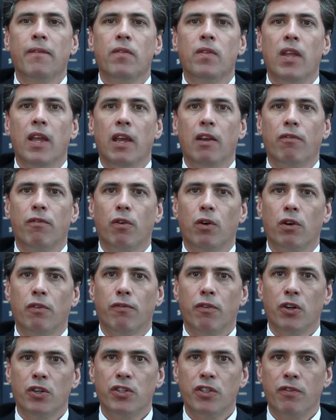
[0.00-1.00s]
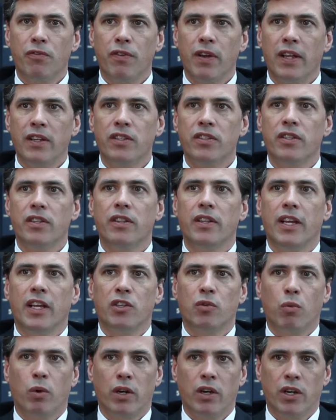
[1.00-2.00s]
And for a first offense,
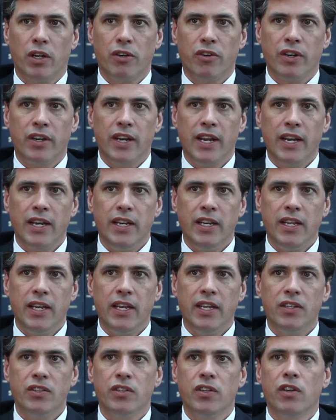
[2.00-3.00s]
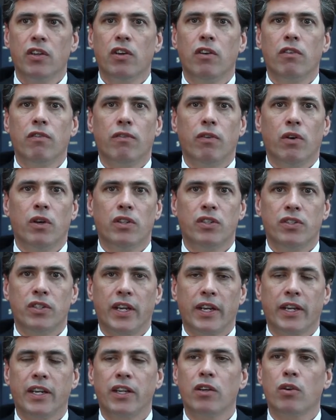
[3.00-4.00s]
that's 180 days. For a
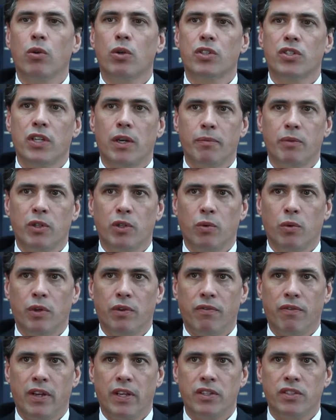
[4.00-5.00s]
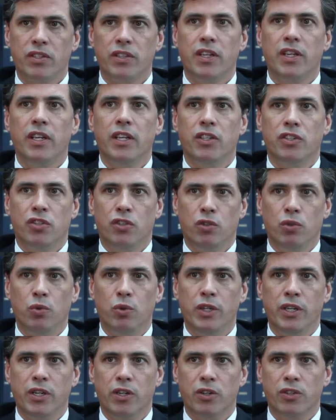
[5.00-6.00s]
second or subsequent offense, it's 2
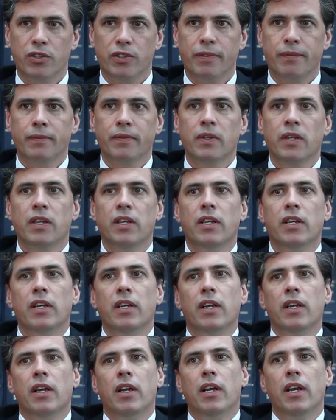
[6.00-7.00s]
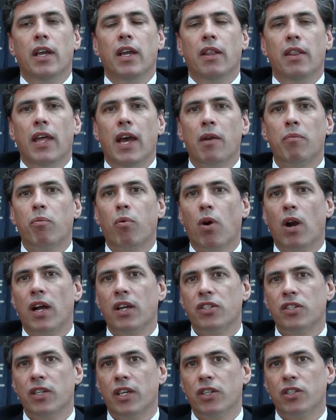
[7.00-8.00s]
years. And that
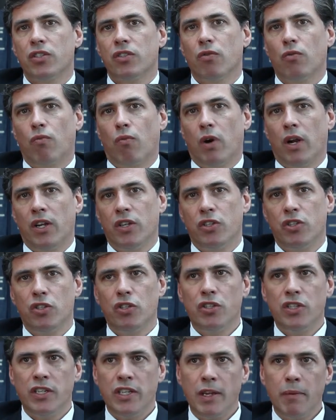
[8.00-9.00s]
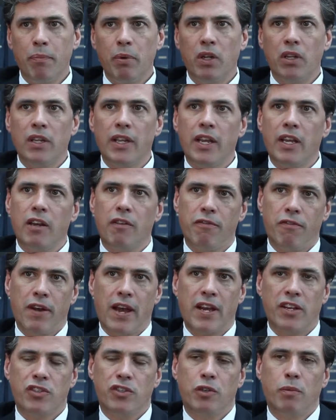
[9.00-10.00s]
process runs typically at a
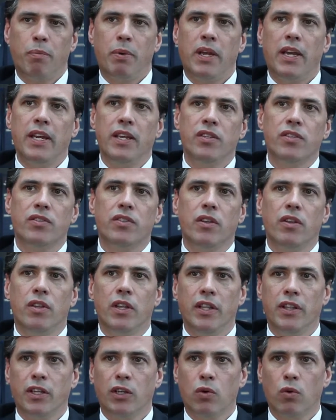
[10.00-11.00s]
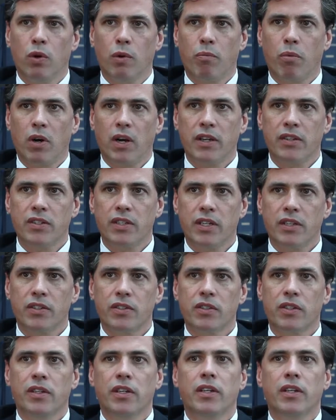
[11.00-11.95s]
faster pace than the court process.